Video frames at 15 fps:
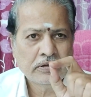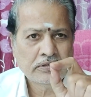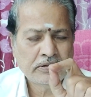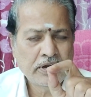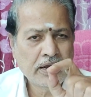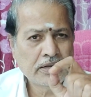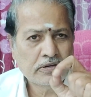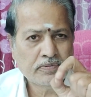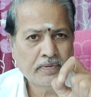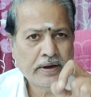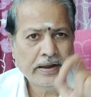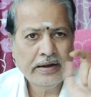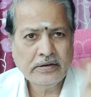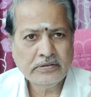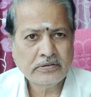Sales
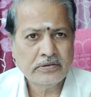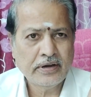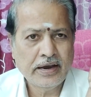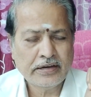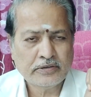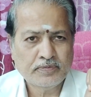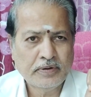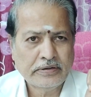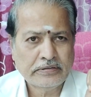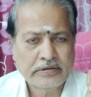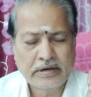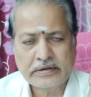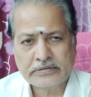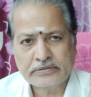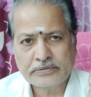minus
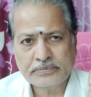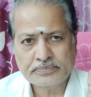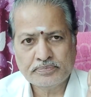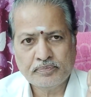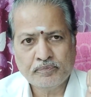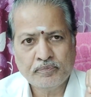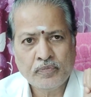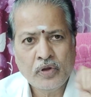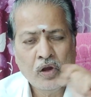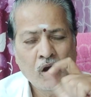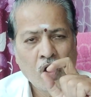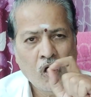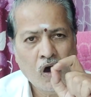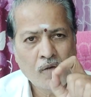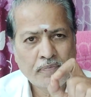expenses.
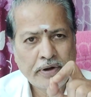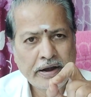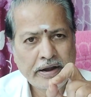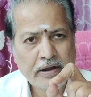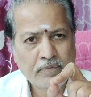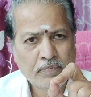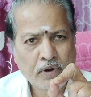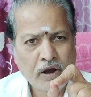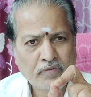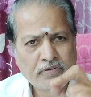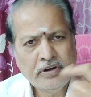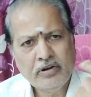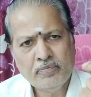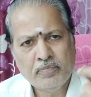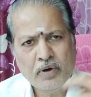Operating
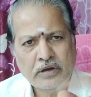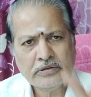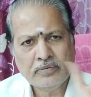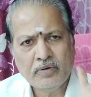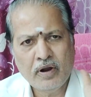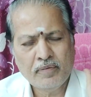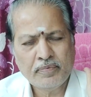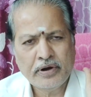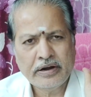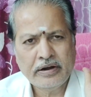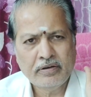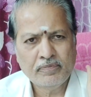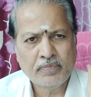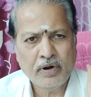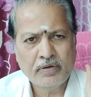profit, a possible
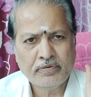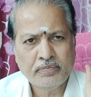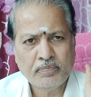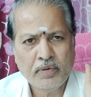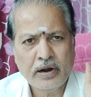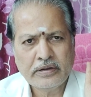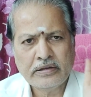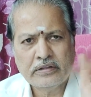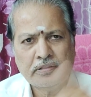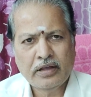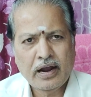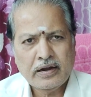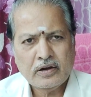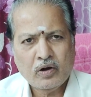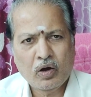operating profit margin.
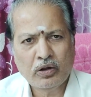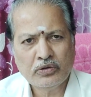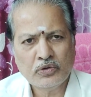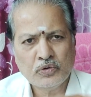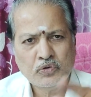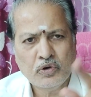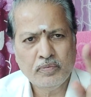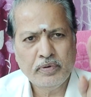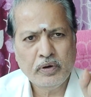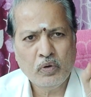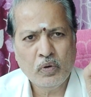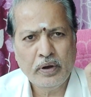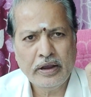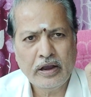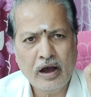That also should be
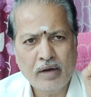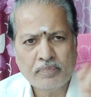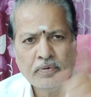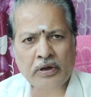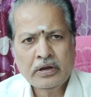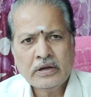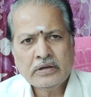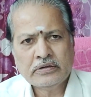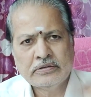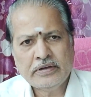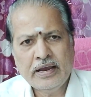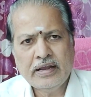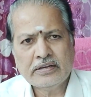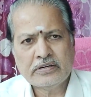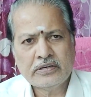going up.
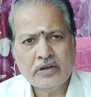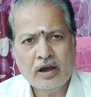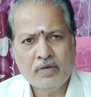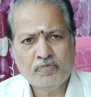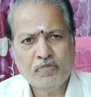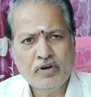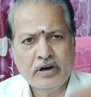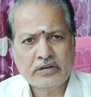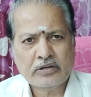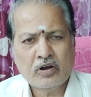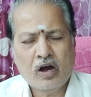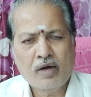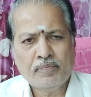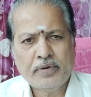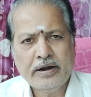Sales upwards,
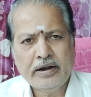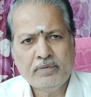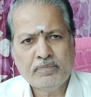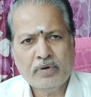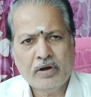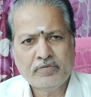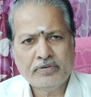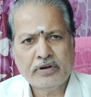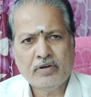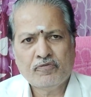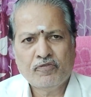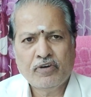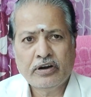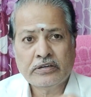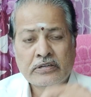operating profit
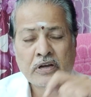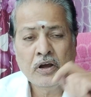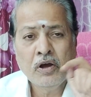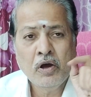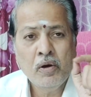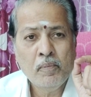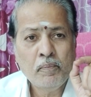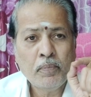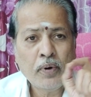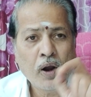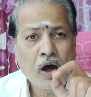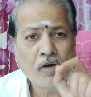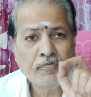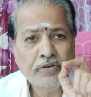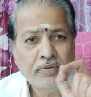upwards.
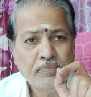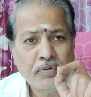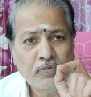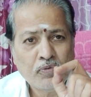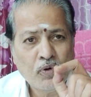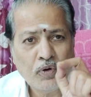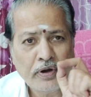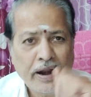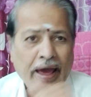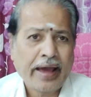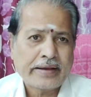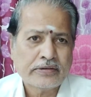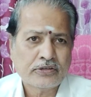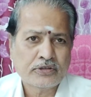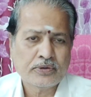Profit before
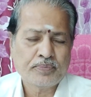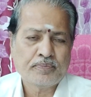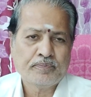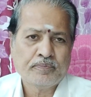tax.